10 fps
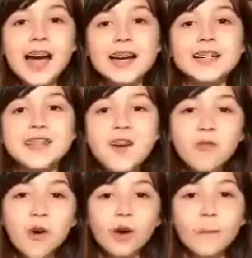Guys,
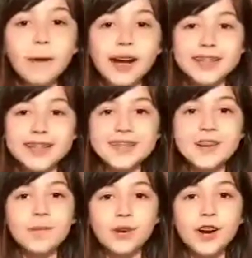welcome back to
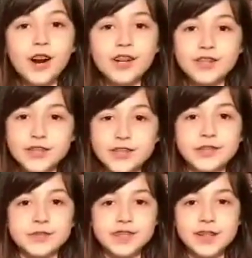Sarah Bernhardt's
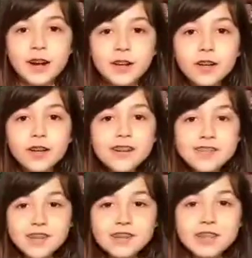YouTube channel.
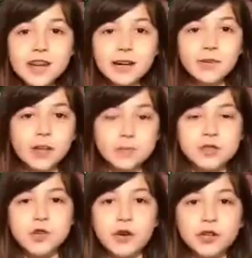So today we're going to be
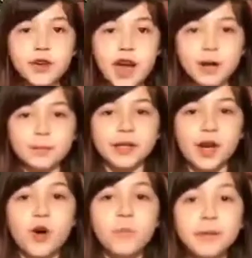showing you how to make a
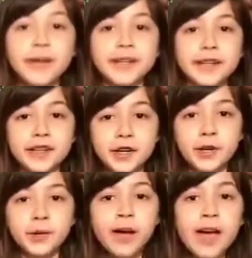homemade
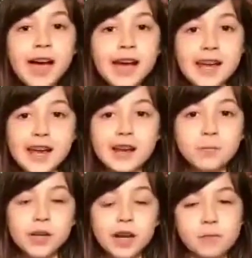needle, and
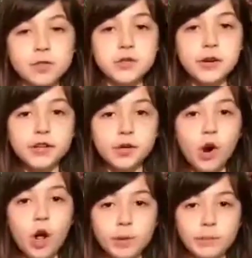we're going to be showing you
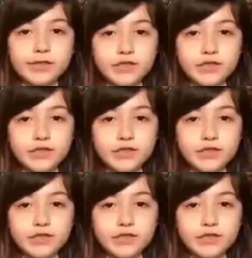all my